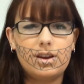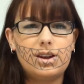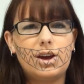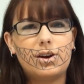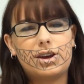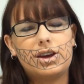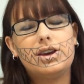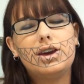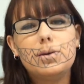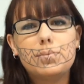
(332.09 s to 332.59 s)

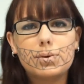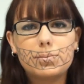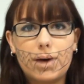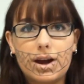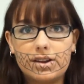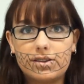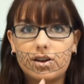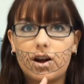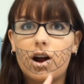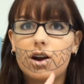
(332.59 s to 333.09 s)
now keep in
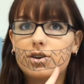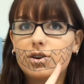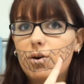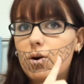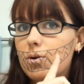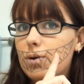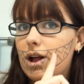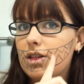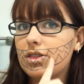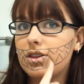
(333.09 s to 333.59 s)
mind it's hard to
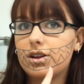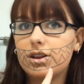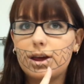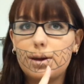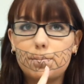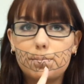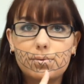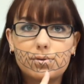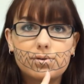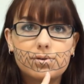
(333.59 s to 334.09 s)
go around the
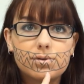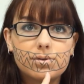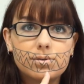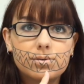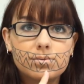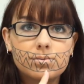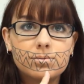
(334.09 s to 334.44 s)
lips.